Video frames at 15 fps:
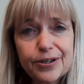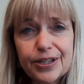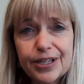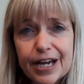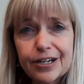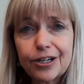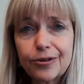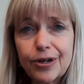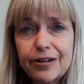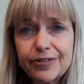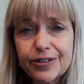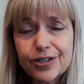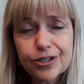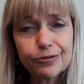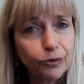the NRF
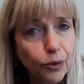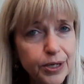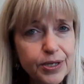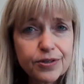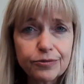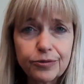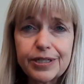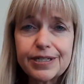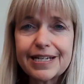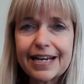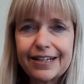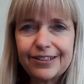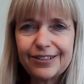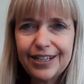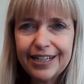is the voice of
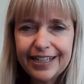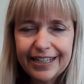retail